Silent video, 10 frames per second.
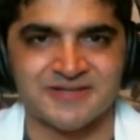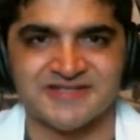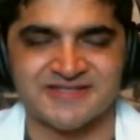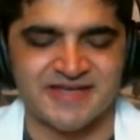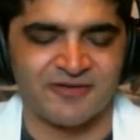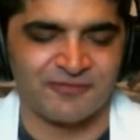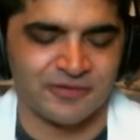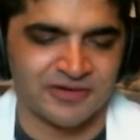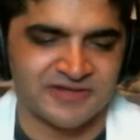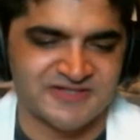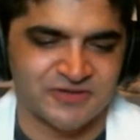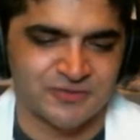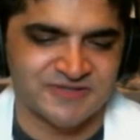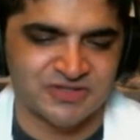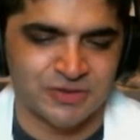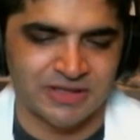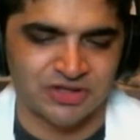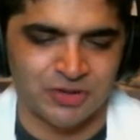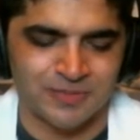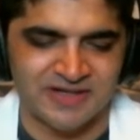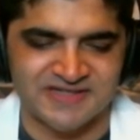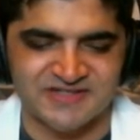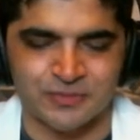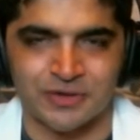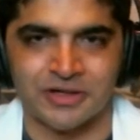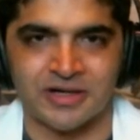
because I feel like these groups are doing tremendous work,